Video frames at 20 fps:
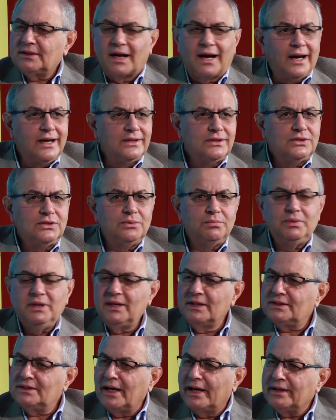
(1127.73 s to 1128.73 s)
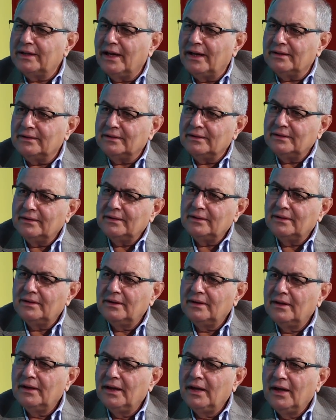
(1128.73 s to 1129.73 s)
try to be a Sarian.
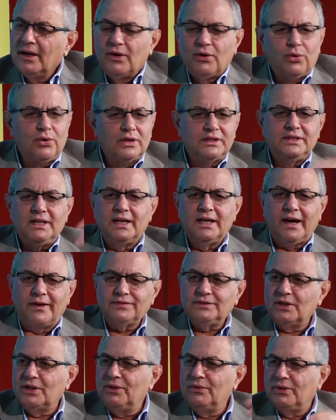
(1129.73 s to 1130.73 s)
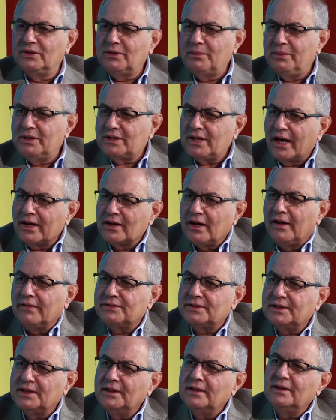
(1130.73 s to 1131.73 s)
Or day after you want to be
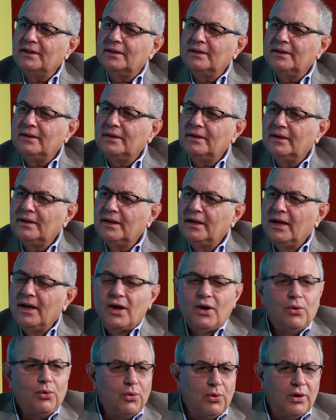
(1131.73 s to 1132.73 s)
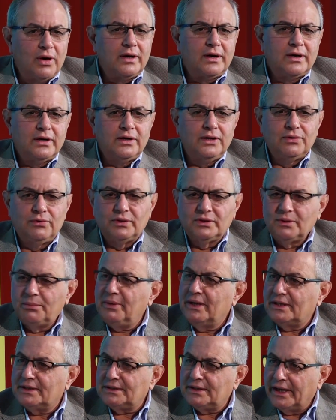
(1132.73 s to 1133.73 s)
Tchaikovsky, or you want to
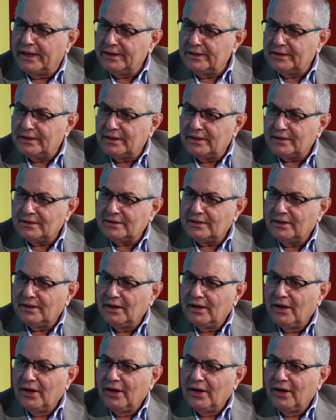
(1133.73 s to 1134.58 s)
be a scientist,